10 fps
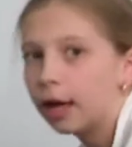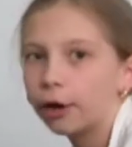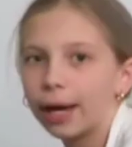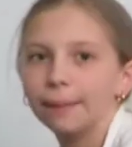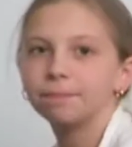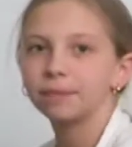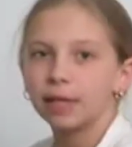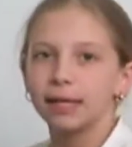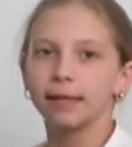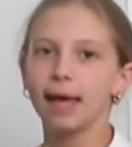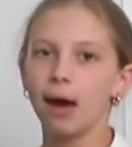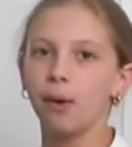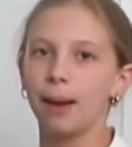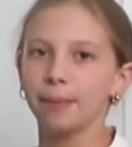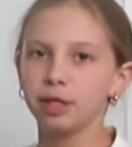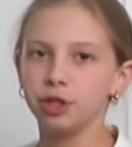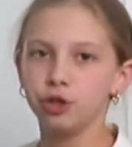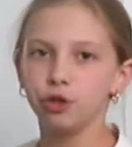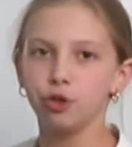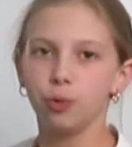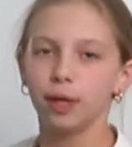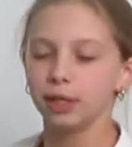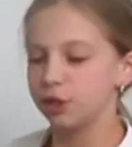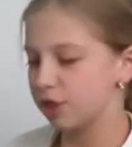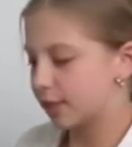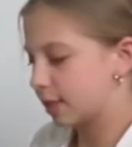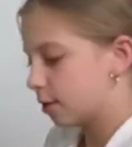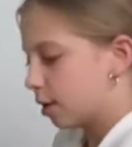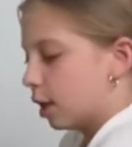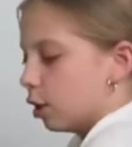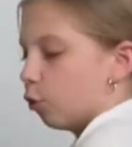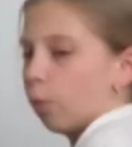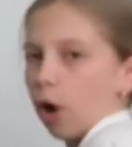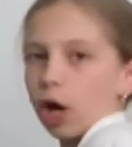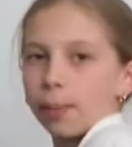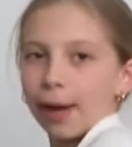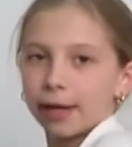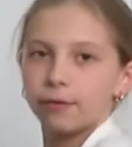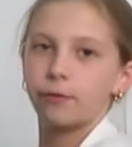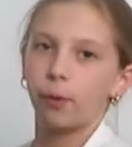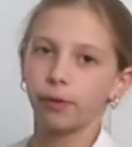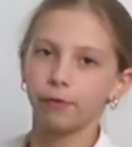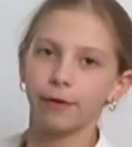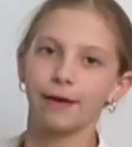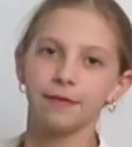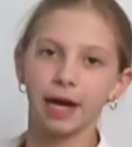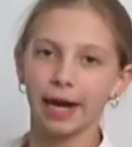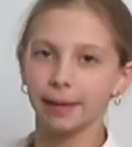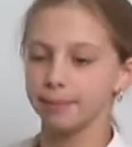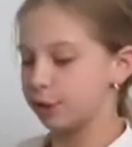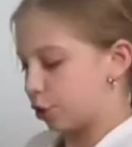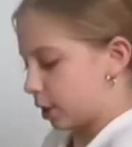Okay, now I'm going to do just rock back and forth 5 times,